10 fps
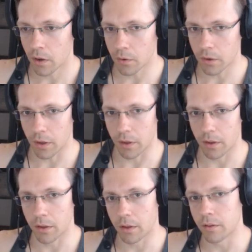Okay,
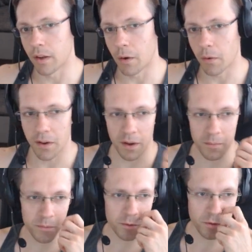let's now
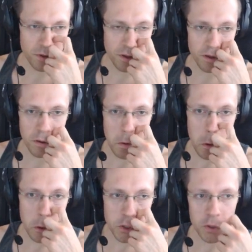come to the
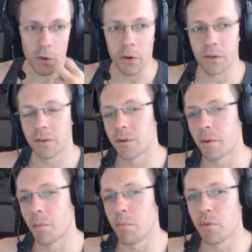short
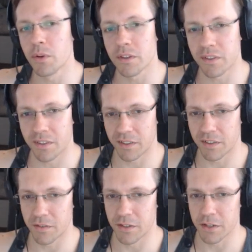Buddhist
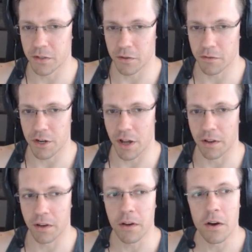definition of
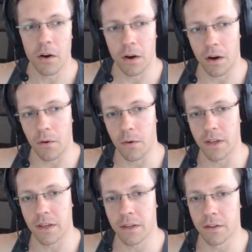jhana, or how
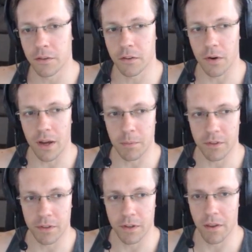he
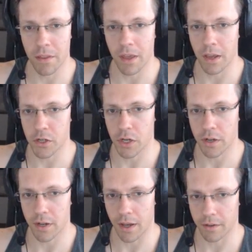describes it in the
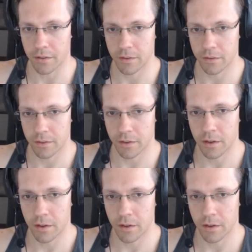ancient texts.